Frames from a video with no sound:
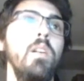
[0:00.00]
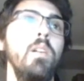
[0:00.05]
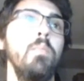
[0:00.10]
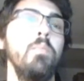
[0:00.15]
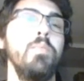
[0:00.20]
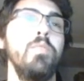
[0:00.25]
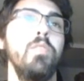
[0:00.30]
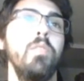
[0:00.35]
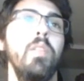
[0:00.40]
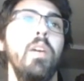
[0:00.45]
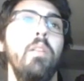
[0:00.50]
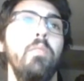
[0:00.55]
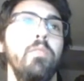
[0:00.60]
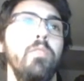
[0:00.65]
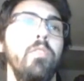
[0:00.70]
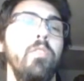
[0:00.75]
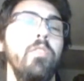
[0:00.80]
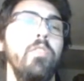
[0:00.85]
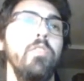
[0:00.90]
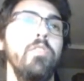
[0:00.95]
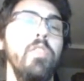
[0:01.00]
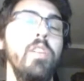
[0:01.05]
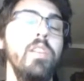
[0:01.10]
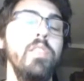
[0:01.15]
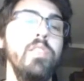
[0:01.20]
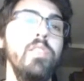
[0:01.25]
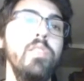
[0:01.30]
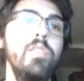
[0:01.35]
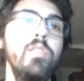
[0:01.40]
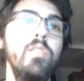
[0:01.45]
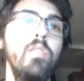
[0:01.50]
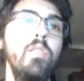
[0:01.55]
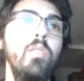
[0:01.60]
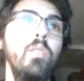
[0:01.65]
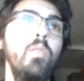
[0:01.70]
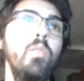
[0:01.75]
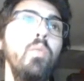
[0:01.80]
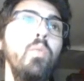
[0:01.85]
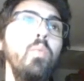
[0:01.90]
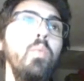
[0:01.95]
So that return address
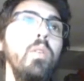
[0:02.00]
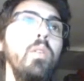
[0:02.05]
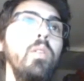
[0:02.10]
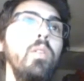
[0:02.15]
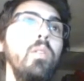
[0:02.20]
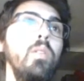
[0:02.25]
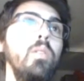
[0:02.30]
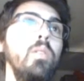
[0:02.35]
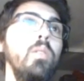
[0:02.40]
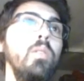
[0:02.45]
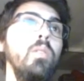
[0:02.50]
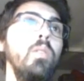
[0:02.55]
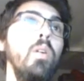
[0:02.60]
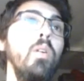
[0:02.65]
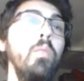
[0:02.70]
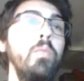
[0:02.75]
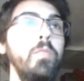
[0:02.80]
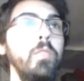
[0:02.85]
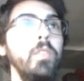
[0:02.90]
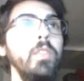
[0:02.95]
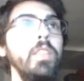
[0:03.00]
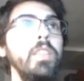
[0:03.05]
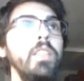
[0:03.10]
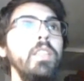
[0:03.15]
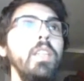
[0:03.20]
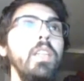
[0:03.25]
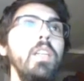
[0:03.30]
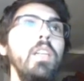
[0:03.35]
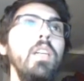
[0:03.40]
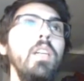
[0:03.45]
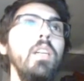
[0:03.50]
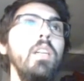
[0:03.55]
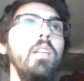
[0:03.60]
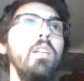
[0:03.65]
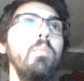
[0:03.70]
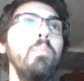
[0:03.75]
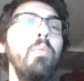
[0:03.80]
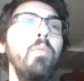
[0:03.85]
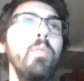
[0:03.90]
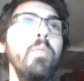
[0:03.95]
will hopefully
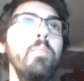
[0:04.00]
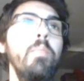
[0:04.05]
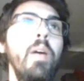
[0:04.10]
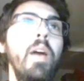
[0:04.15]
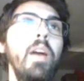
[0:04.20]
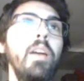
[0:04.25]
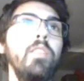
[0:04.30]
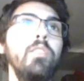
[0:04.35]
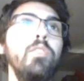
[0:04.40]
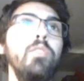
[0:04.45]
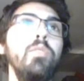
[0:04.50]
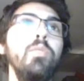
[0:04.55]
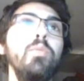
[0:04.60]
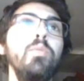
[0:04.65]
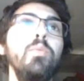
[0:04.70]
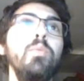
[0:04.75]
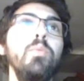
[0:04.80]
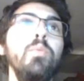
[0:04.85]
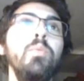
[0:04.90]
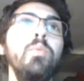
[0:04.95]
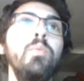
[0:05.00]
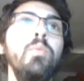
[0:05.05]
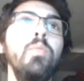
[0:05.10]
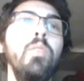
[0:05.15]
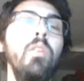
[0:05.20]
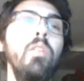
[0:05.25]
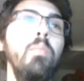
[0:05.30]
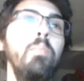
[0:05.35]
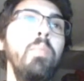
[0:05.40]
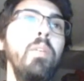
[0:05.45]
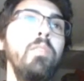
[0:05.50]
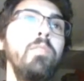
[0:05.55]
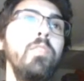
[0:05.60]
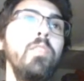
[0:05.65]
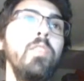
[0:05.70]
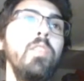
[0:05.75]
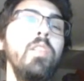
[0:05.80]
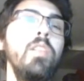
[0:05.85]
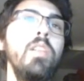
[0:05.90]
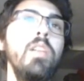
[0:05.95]
point back to our
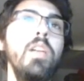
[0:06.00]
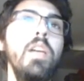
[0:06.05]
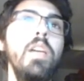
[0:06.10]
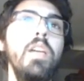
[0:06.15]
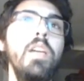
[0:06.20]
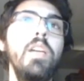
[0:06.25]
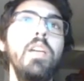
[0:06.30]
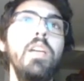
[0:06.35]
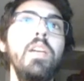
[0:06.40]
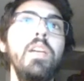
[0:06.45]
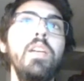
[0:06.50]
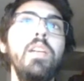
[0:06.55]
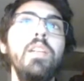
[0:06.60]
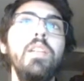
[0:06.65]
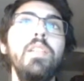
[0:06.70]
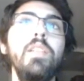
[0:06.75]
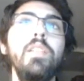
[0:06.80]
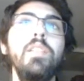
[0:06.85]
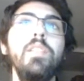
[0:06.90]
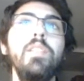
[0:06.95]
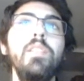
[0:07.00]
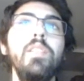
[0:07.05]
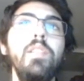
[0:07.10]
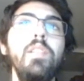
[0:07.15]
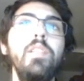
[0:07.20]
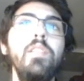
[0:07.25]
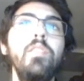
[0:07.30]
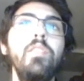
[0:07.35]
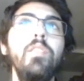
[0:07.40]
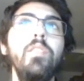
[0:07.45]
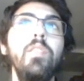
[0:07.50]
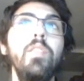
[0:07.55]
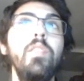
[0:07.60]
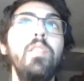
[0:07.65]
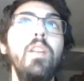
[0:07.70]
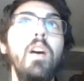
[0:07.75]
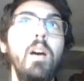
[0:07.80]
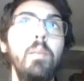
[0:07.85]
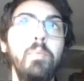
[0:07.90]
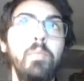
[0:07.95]
buffer and into the
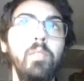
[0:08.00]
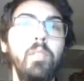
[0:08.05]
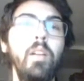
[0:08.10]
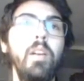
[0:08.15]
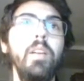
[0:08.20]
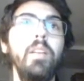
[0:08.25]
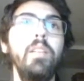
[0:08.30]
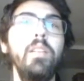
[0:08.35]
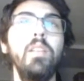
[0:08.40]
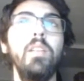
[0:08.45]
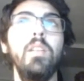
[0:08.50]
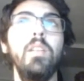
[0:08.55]
NOP sled,